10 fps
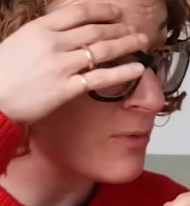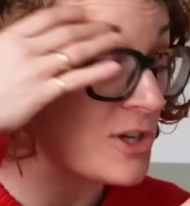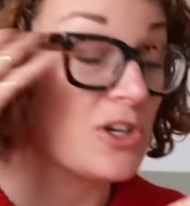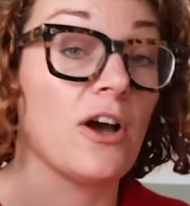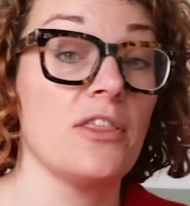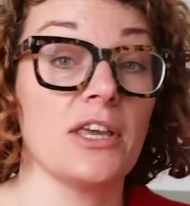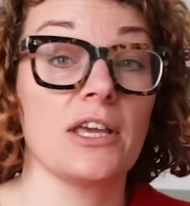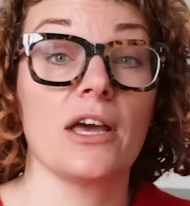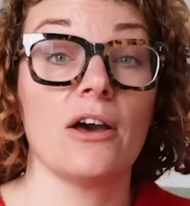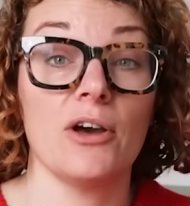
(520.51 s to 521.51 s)
which I
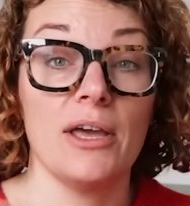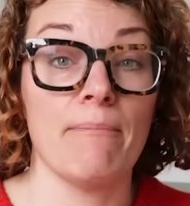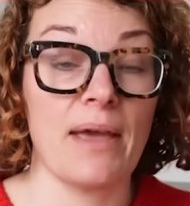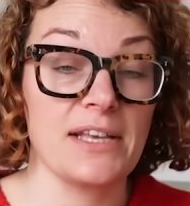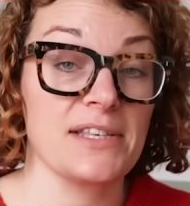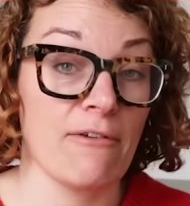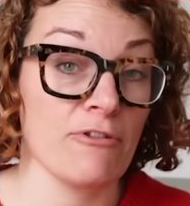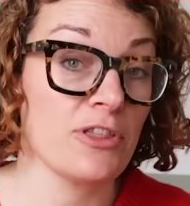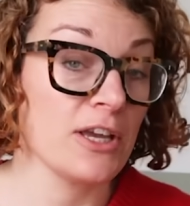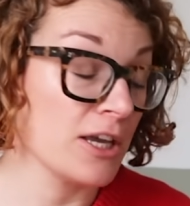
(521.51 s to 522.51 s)
think makes
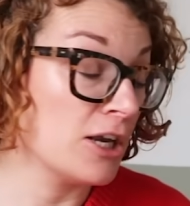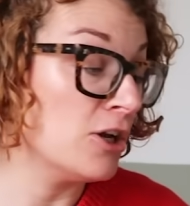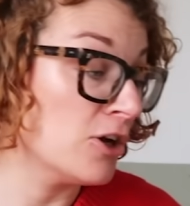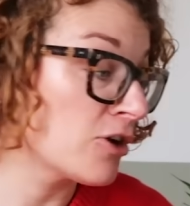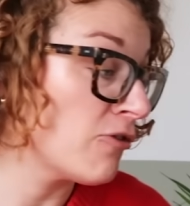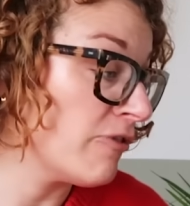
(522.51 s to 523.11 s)
everything look